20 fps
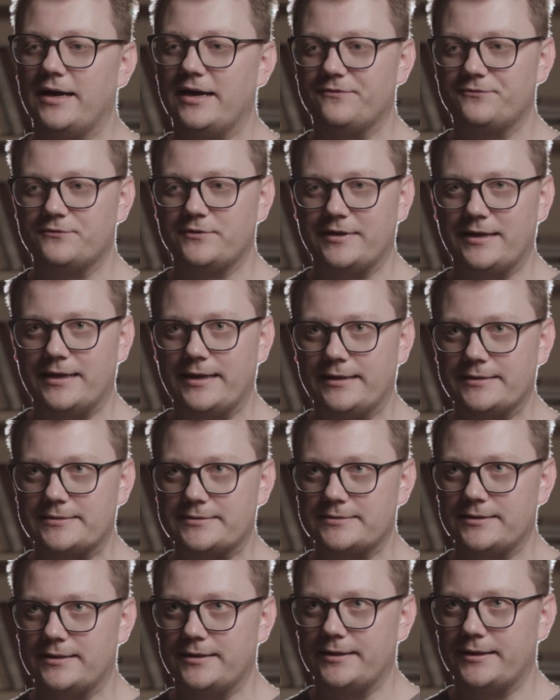After
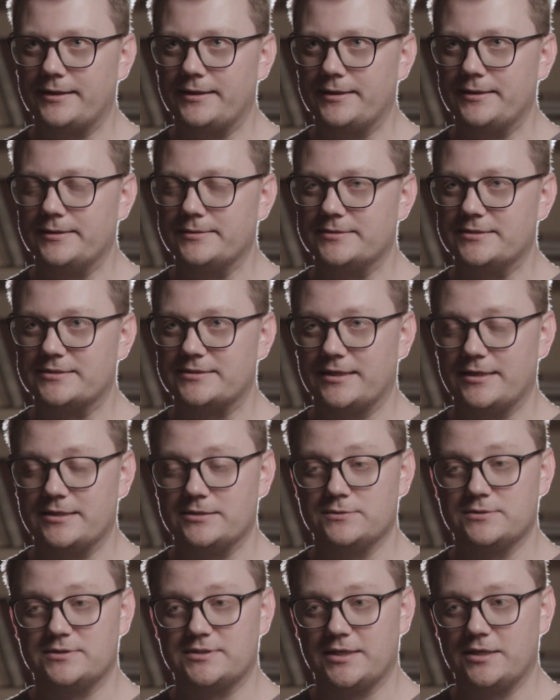that, I decided
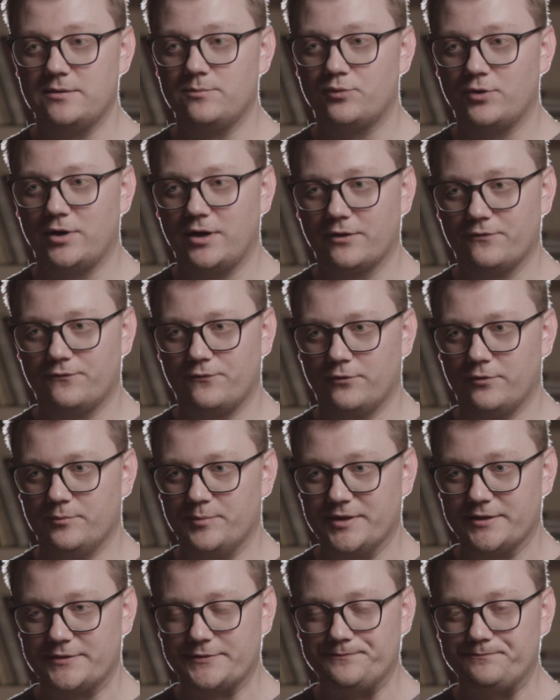to stay in Prague for a
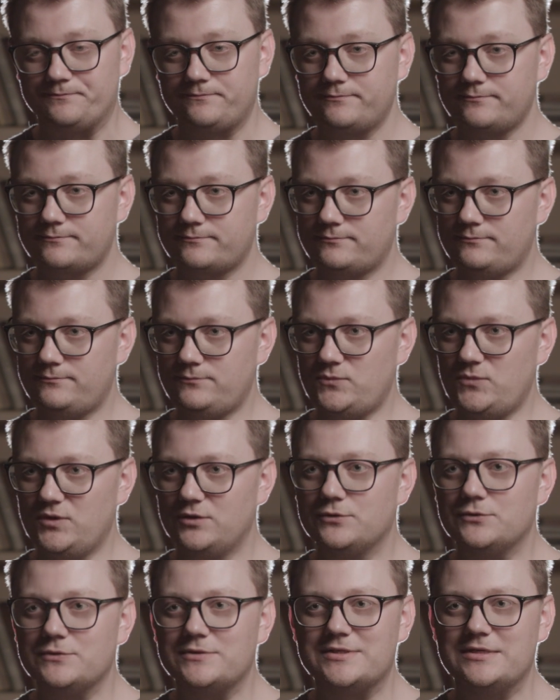bit
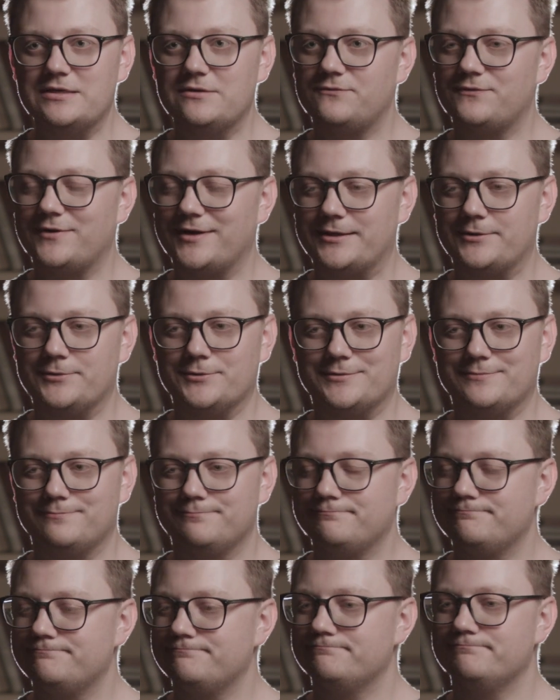to see if I could
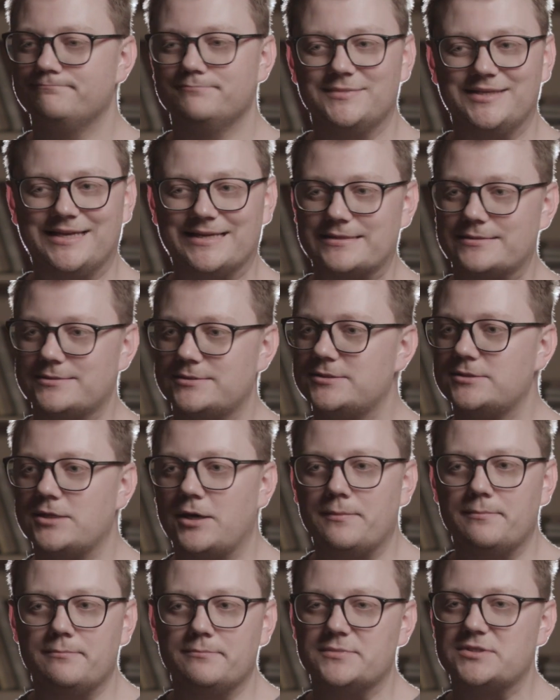get
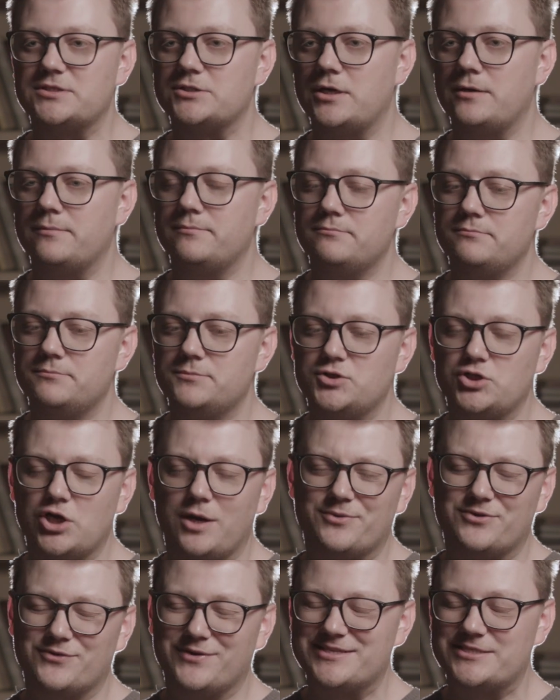some
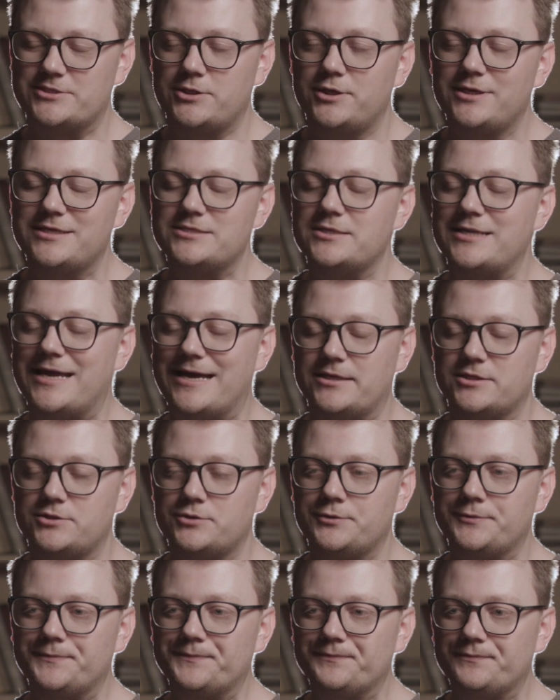jobs. So I started as an
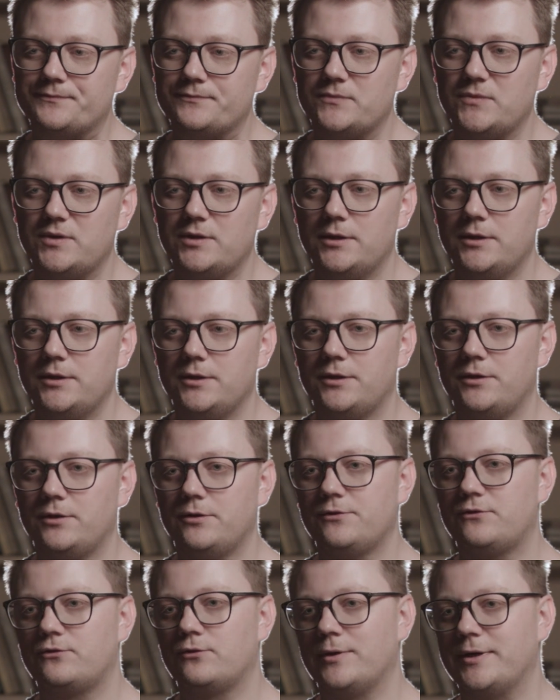editor
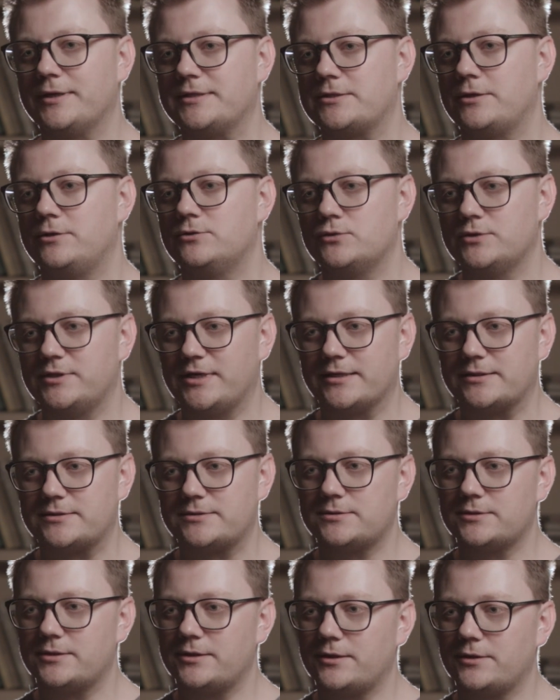here, so I started to
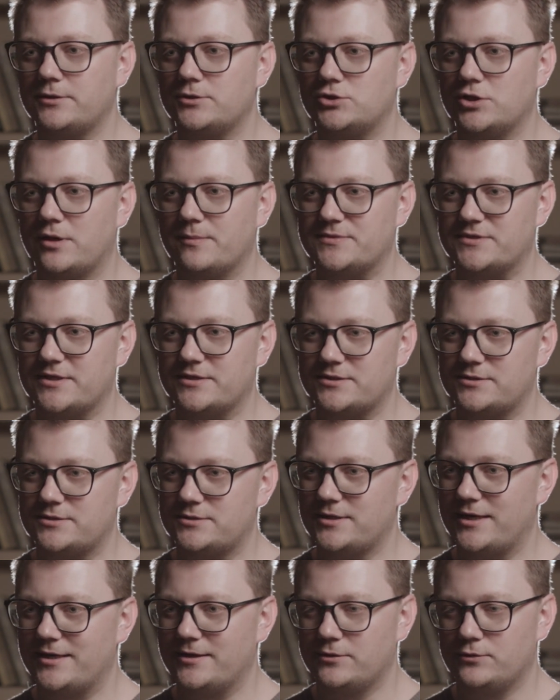get jobs as
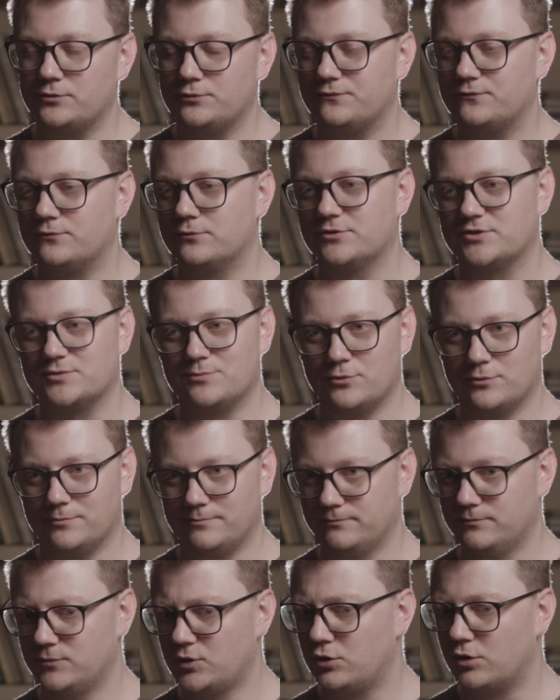editor for small
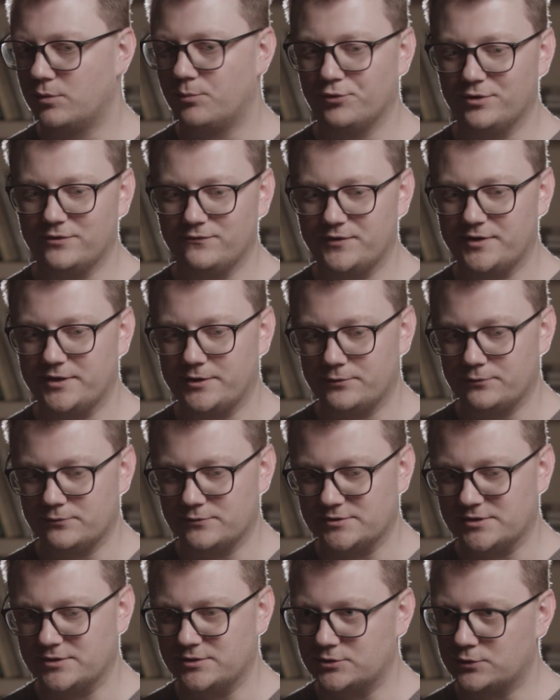corporate
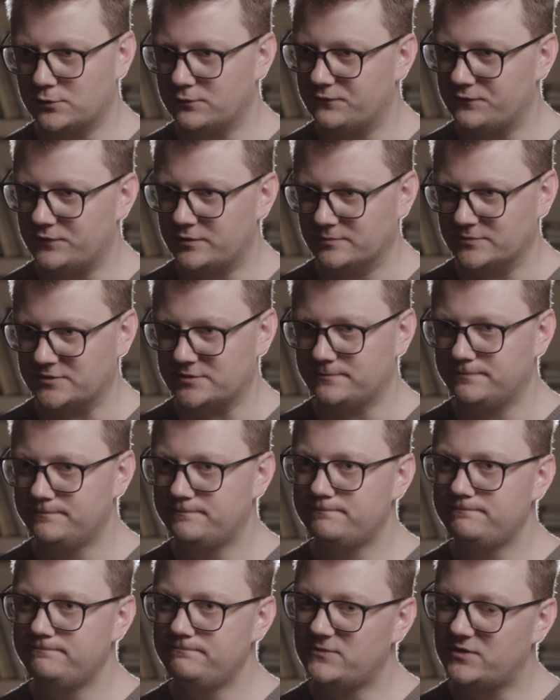videos and short films,
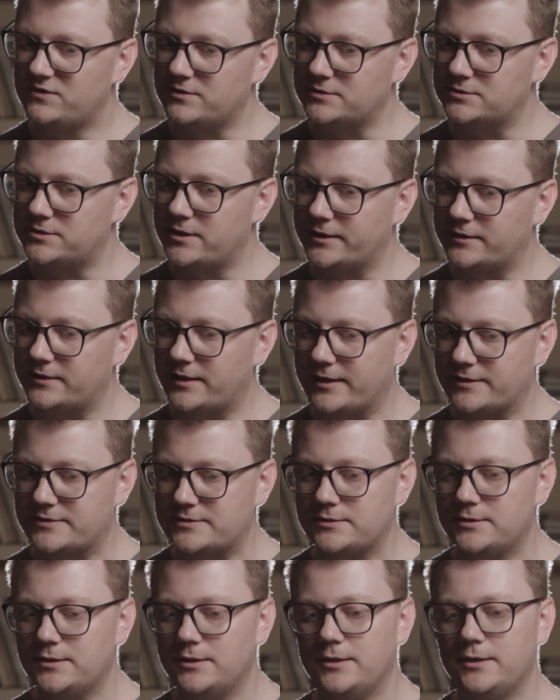things like
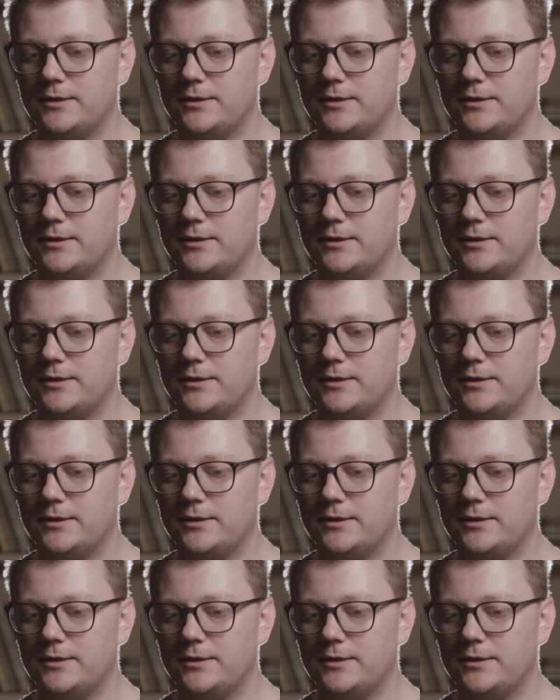that.